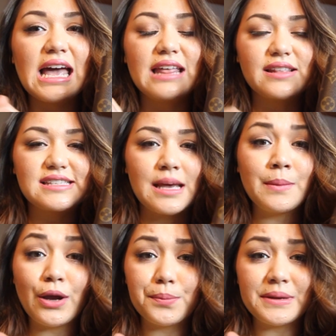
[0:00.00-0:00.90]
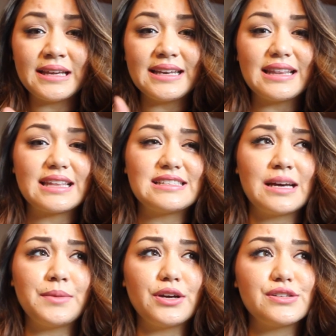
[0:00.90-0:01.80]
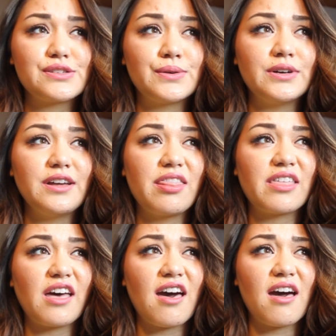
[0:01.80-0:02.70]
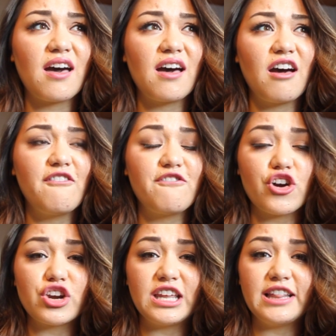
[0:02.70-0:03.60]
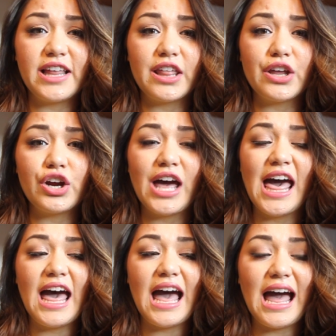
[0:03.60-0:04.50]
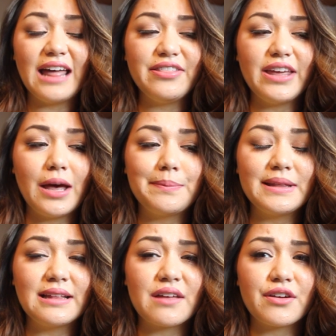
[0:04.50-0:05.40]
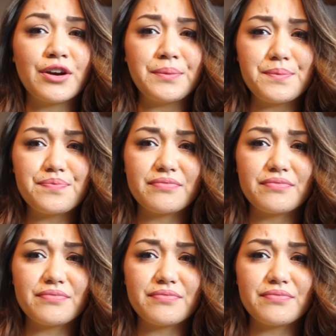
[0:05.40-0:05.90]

in the demi urbine, the demi azure, the vernis leather, and the epi leather.